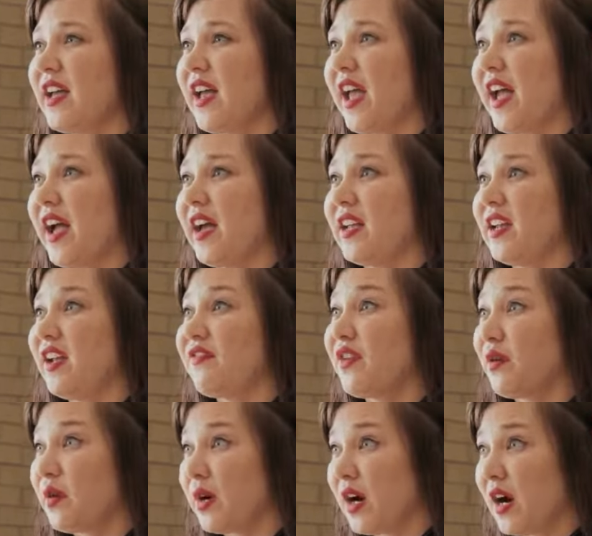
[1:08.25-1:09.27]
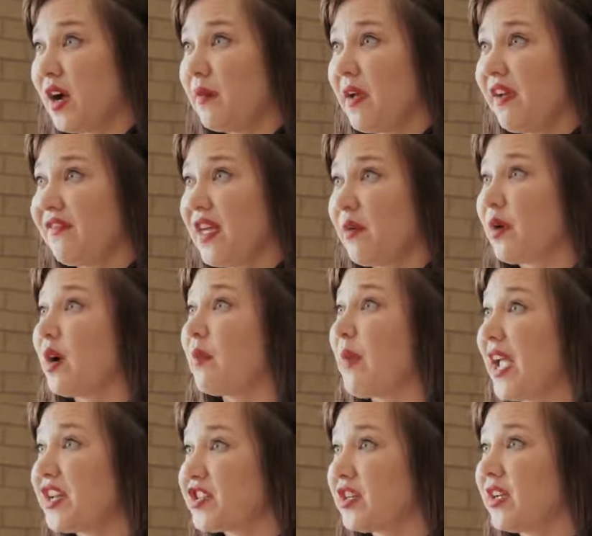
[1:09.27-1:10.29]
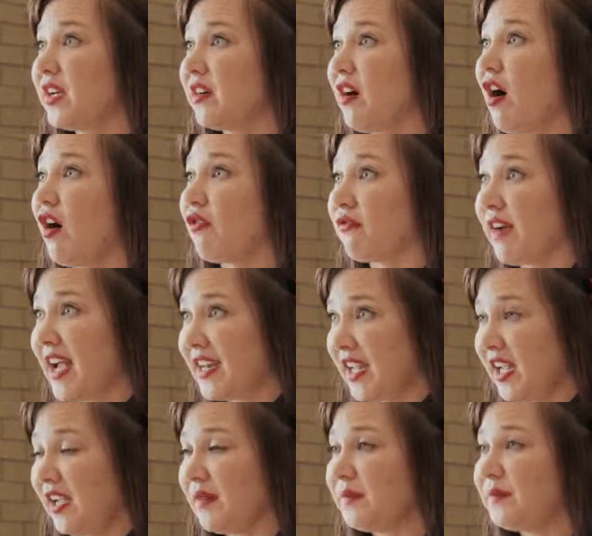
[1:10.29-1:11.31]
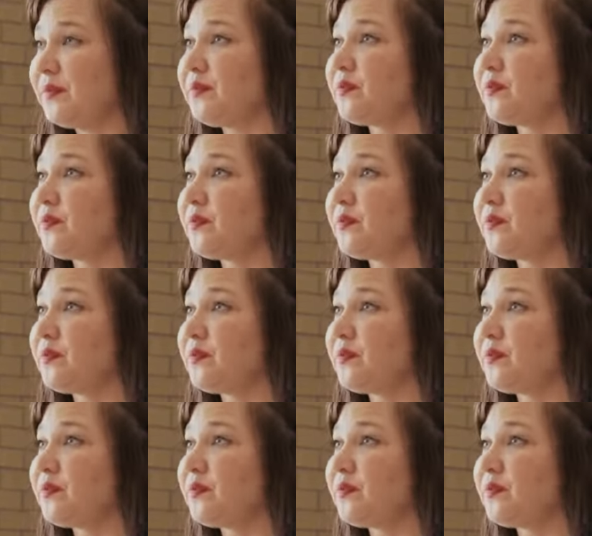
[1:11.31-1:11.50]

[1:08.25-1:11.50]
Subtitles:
and if they were a patient here already,